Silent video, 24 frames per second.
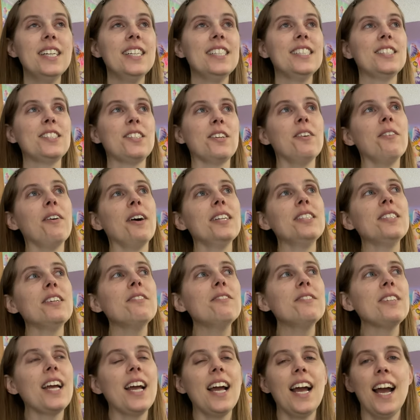so I
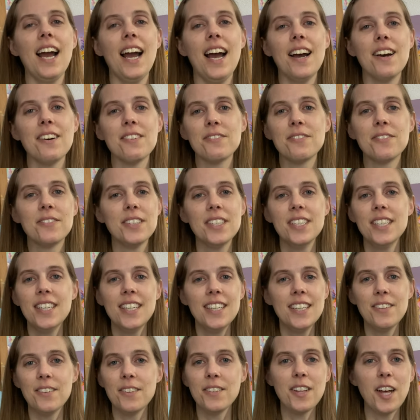don't have
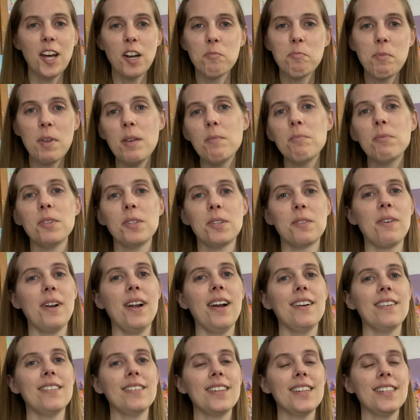you know, a lot of people
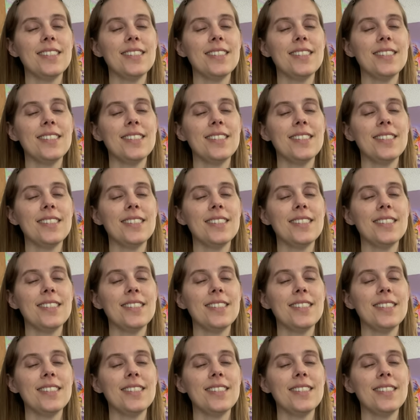around.